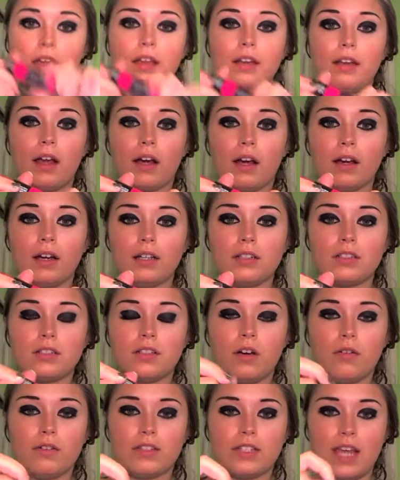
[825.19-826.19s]
Now I'm going to
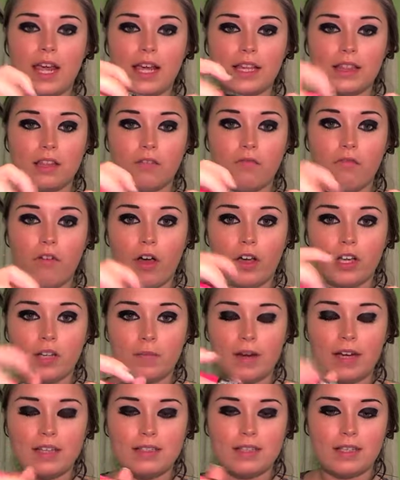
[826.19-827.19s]
go and take the
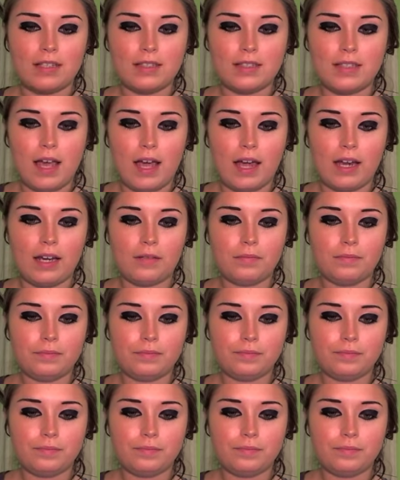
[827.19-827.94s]
volumizing side